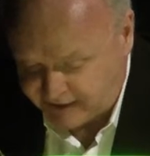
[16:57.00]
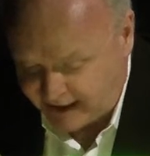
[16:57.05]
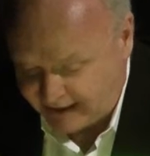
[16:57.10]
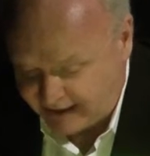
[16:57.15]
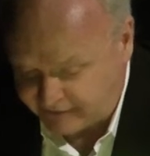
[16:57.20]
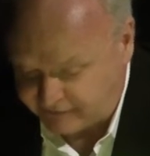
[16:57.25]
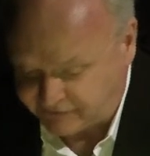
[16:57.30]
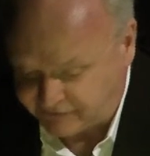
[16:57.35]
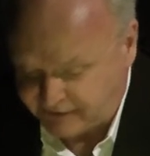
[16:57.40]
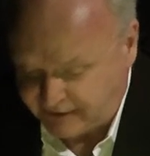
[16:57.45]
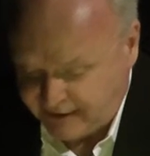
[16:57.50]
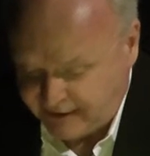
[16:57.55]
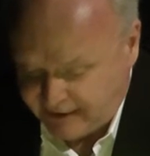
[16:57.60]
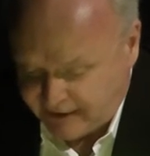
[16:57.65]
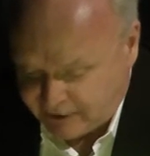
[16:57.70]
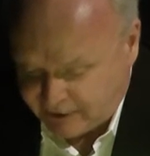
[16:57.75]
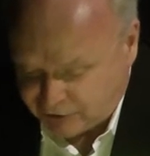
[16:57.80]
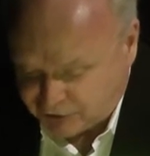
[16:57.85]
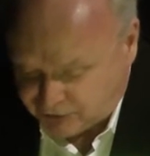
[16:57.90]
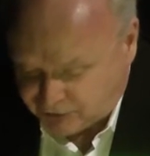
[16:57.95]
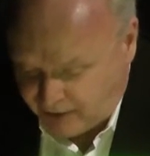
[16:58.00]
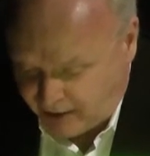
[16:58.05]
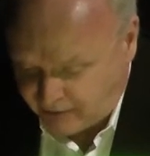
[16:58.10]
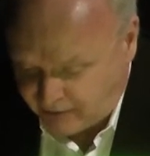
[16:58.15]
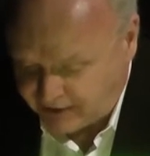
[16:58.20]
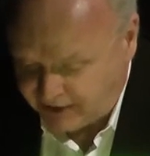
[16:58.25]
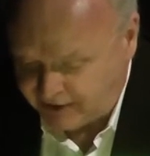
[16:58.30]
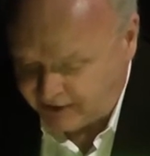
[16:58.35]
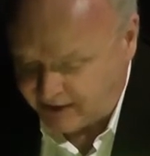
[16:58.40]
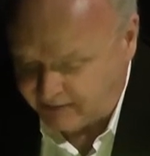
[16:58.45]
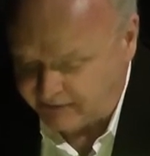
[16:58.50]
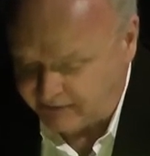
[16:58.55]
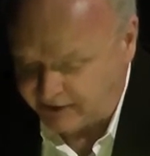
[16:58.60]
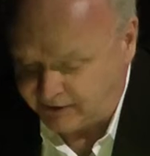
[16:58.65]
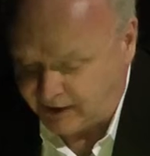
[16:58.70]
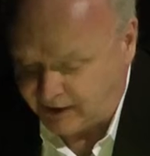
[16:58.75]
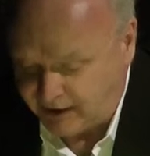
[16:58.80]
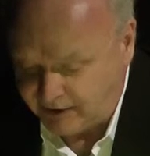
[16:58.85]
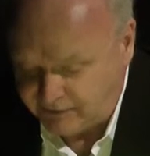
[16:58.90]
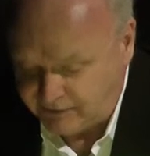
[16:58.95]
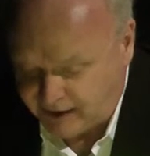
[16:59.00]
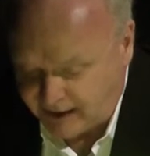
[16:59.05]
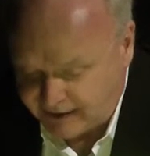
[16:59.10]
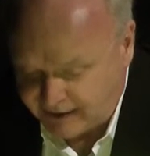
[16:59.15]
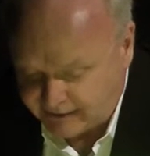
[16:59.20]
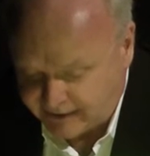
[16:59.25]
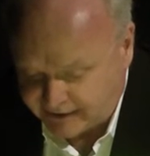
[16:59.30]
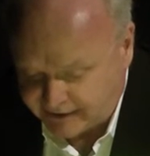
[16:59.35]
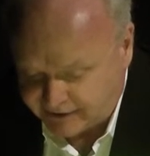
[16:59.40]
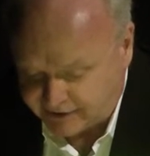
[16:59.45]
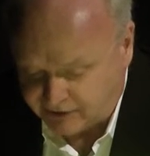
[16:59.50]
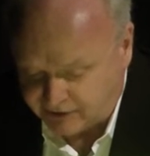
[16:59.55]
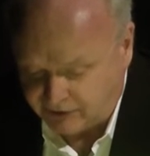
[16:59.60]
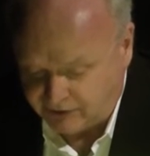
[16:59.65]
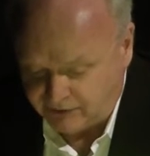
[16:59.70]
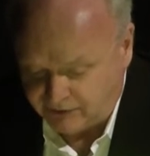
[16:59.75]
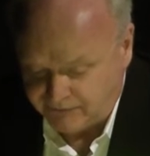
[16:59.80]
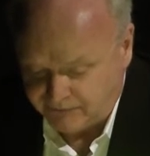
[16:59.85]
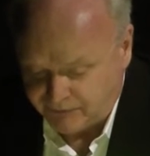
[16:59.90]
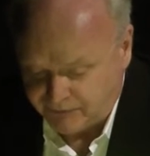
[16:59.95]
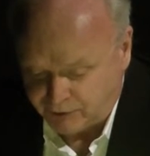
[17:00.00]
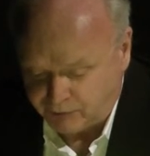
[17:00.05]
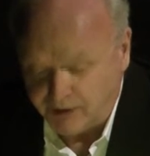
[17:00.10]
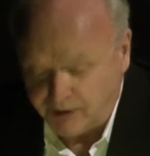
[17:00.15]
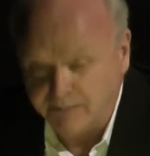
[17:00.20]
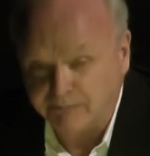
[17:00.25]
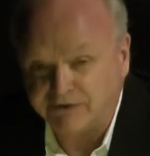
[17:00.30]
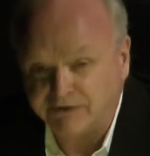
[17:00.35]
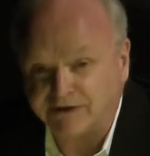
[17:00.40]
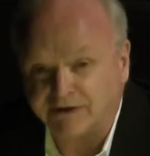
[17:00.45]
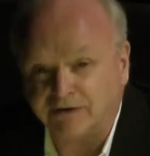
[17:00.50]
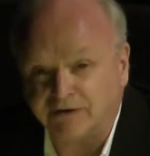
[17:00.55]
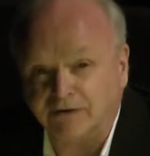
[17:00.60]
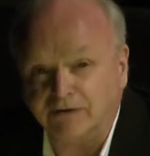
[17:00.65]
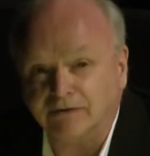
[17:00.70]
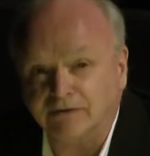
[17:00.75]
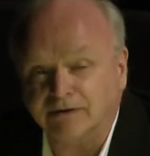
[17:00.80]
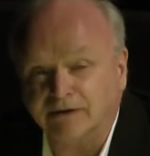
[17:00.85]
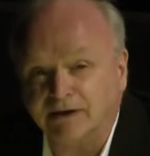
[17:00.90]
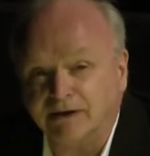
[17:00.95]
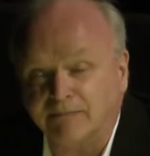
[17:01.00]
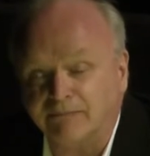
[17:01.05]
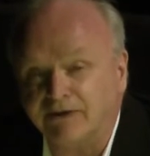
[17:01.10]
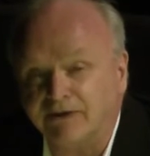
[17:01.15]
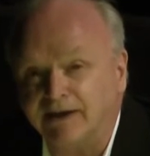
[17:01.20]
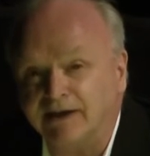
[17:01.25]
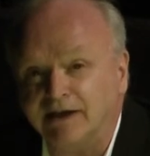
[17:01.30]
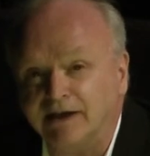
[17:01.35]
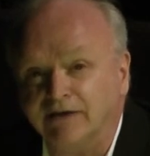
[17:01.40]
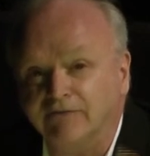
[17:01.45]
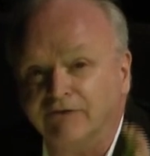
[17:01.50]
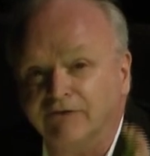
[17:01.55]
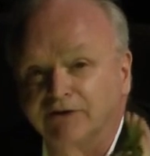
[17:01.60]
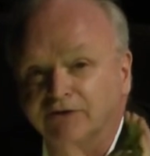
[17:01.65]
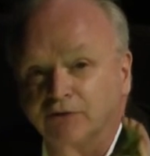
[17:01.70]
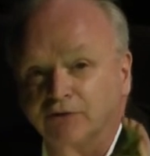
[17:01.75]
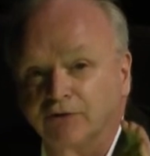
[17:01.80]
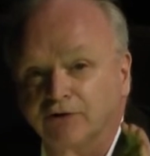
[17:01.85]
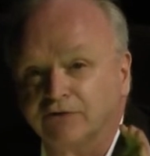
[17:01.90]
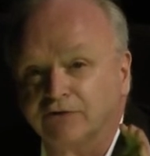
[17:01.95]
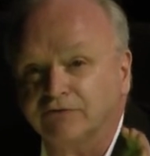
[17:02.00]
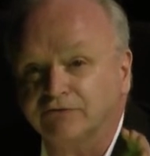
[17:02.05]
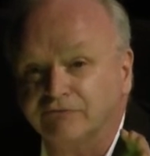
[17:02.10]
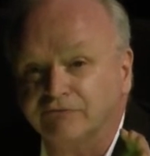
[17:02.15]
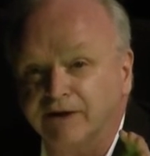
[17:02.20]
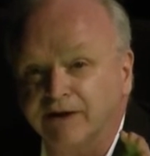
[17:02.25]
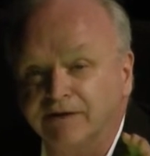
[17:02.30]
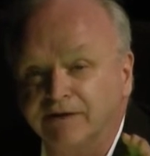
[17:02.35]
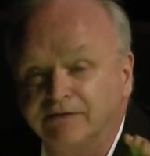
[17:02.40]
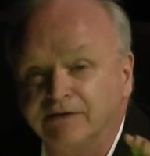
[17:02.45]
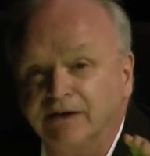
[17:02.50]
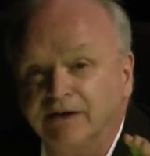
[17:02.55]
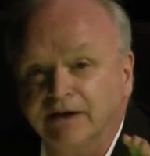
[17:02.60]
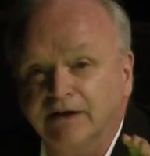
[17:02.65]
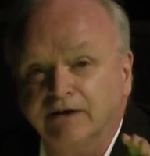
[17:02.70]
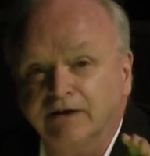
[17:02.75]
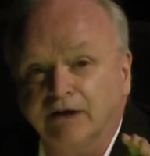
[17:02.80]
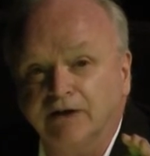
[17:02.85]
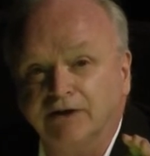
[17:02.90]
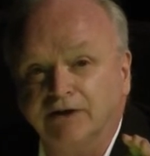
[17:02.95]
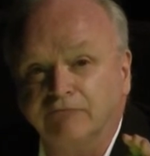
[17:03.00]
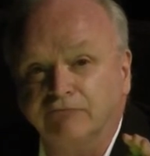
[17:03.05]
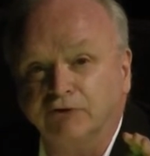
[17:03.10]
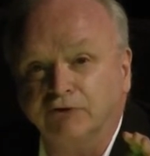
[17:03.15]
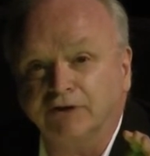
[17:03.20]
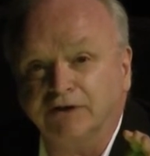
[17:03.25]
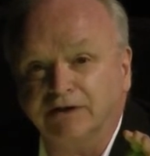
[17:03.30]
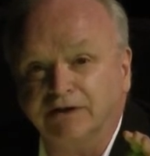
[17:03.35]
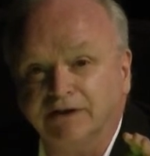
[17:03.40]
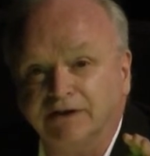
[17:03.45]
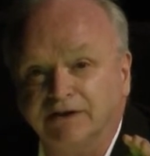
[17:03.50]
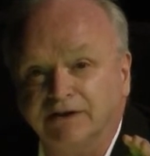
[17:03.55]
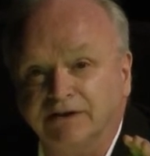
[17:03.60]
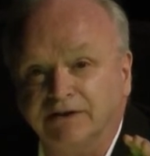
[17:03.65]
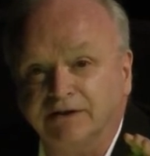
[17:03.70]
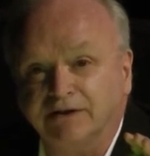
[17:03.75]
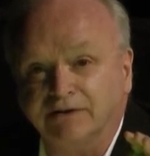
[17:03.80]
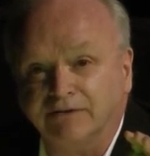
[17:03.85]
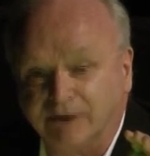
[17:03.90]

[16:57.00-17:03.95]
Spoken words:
status and shrouding them in an undialectical, whimsical, and I'm thinking of Adorno's phrase, der wunderliche